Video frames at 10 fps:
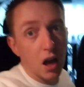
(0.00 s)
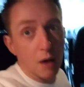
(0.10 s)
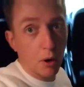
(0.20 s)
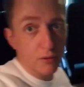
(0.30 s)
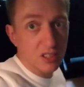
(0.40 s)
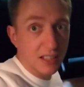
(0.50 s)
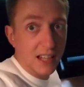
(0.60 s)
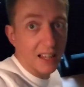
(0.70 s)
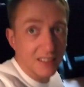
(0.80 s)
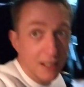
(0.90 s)
Obviously
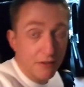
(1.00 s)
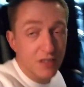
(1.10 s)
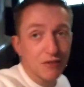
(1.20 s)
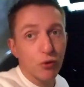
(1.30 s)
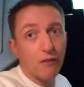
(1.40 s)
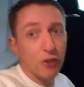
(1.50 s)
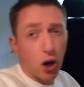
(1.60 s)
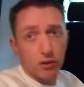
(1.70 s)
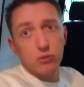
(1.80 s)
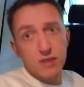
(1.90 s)
underneath this floor I've
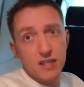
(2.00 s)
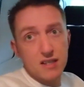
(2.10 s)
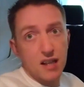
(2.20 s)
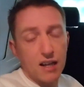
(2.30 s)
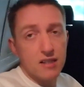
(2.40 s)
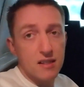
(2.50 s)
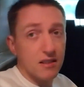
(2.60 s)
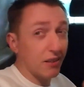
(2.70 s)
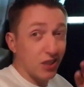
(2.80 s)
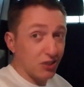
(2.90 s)
got to do all the insulation and
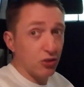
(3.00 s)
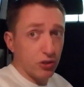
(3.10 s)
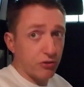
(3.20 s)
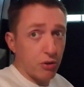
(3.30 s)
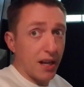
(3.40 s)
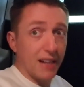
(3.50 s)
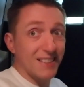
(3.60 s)
stuff, so it's not screwed down.